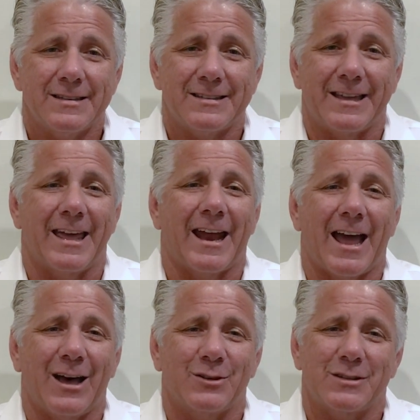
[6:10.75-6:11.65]
to get a
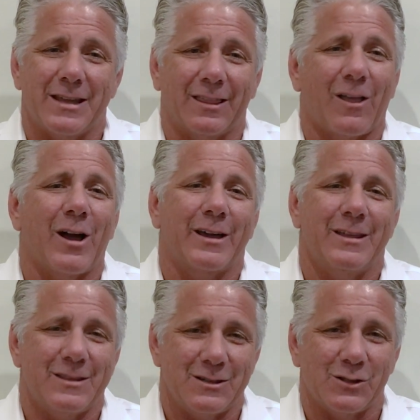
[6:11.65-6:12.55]
house and lock
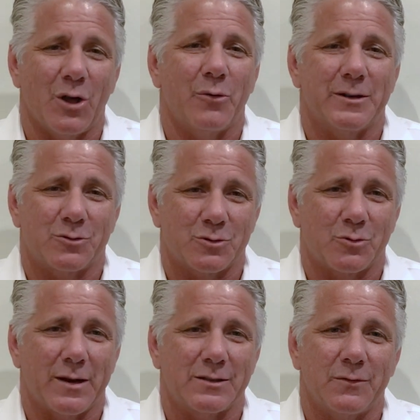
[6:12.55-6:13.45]
in these low interest
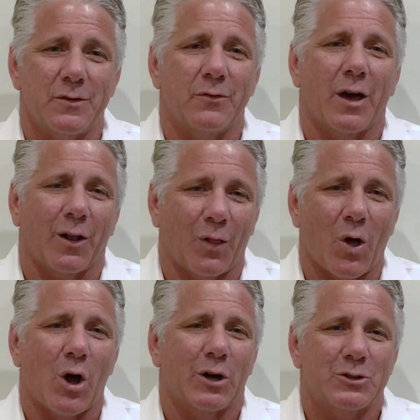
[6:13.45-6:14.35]
rates if you've got a
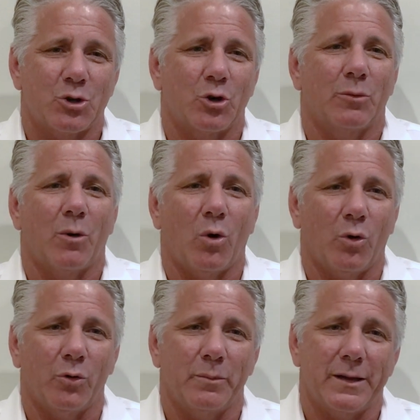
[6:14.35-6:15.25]
long-term hold,